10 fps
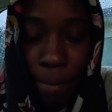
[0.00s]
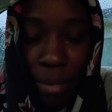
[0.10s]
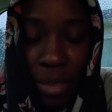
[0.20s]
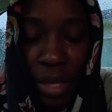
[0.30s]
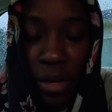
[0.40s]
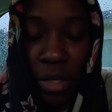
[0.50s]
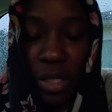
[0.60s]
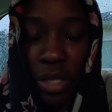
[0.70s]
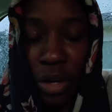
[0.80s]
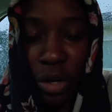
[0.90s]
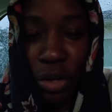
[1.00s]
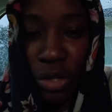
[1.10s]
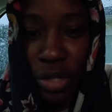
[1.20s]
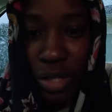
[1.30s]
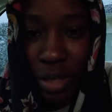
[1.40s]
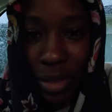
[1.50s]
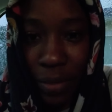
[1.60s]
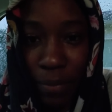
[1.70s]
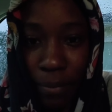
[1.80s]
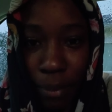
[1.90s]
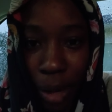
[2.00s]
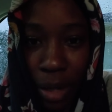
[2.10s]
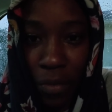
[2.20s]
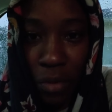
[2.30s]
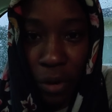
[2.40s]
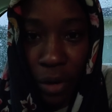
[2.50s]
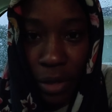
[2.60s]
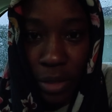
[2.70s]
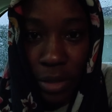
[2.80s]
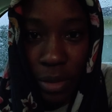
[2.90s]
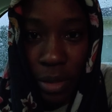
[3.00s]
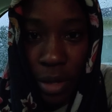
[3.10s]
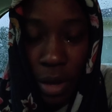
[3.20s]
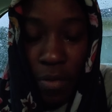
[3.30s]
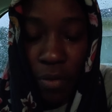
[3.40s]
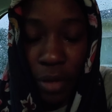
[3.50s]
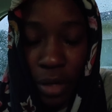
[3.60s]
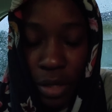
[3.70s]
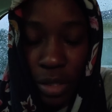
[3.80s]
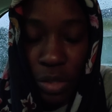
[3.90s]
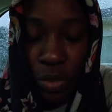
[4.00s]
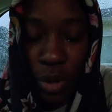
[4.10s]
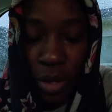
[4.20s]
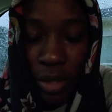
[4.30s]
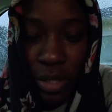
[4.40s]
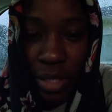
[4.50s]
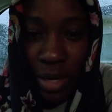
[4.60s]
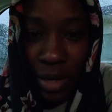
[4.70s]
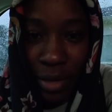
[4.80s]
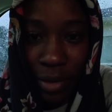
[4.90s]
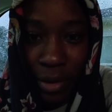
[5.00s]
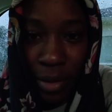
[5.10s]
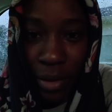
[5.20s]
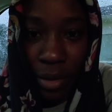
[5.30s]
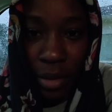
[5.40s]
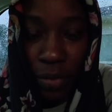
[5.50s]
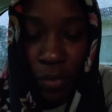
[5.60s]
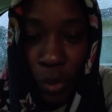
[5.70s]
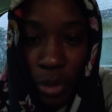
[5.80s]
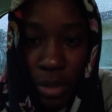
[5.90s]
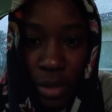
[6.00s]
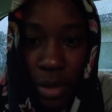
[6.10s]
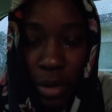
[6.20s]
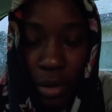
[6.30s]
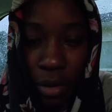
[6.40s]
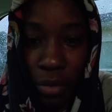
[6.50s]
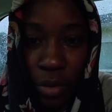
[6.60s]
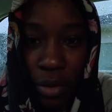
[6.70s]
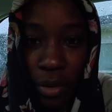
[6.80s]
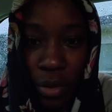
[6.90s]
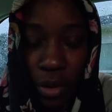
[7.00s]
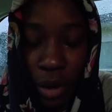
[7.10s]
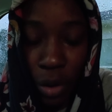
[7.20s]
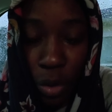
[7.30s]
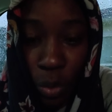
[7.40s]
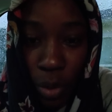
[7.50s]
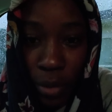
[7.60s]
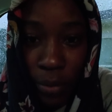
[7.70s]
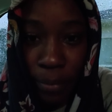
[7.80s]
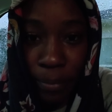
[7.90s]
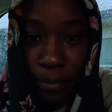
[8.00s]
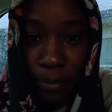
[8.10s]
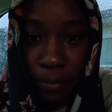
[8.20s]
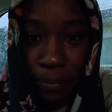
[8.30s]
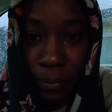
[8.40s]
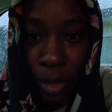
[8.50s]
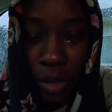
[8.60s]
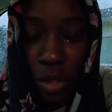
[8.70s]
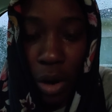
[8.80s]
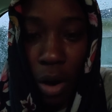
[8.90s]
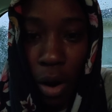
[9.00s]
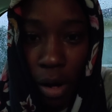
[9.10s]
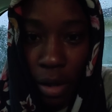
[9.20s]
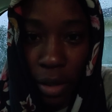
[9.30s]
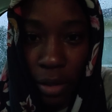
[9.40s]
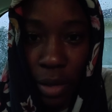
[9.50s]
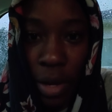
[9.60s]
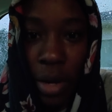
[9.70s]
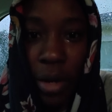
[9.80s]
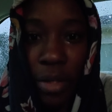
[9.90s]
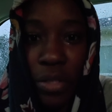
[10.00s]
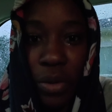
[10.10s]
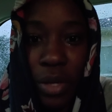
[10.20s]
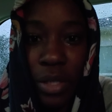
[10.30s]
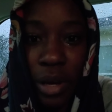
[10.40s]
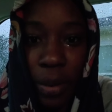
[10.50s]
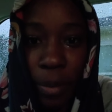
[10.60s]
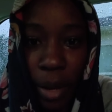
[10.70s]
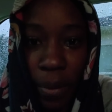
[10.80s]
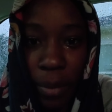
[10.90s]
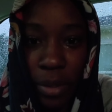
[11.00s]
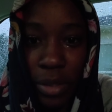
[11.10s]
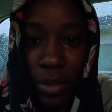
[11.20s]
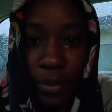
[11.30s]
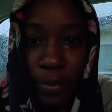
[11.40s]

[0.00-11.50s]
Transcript: There is an urgency, body of Christ, for us to understand the voice of Yahuwah to hearken unto his commandments,